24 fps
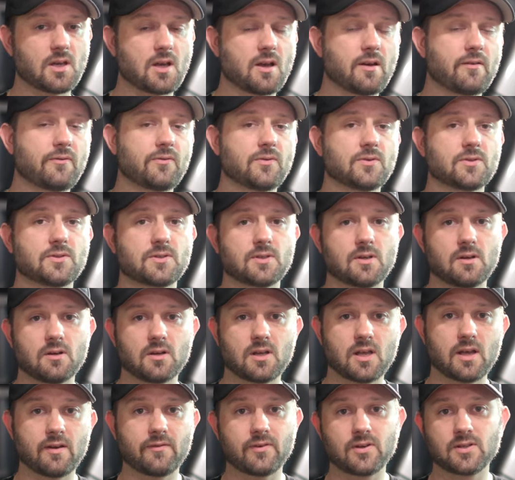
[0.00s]
confidence
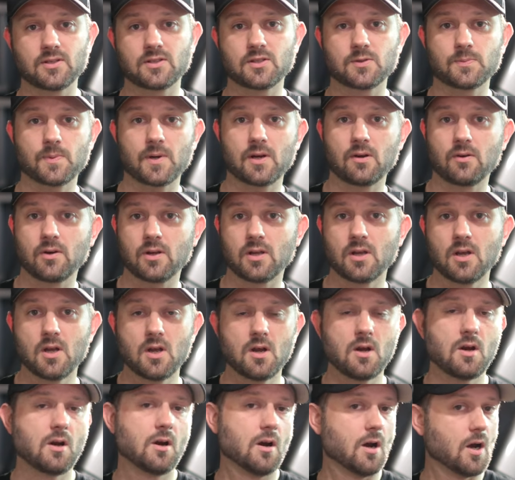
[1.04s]
inspiring
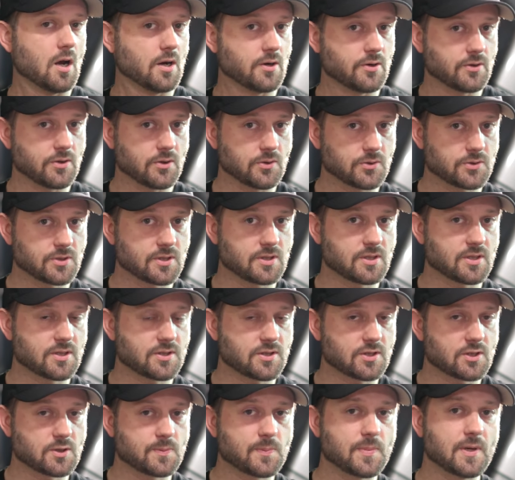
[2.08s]
under those
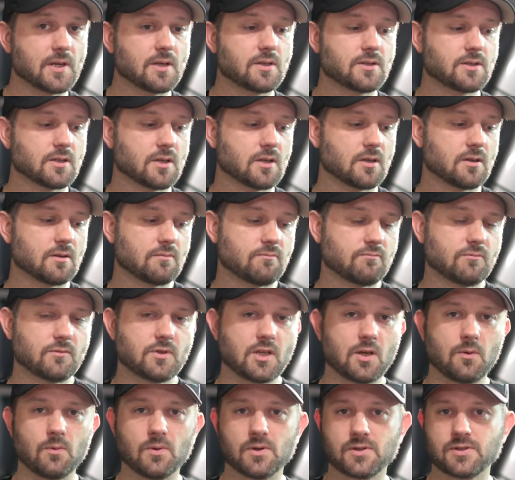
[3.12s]
conditions. But
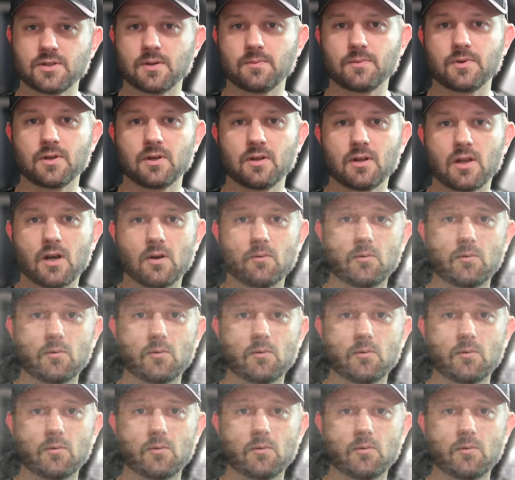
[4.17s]
they were something that I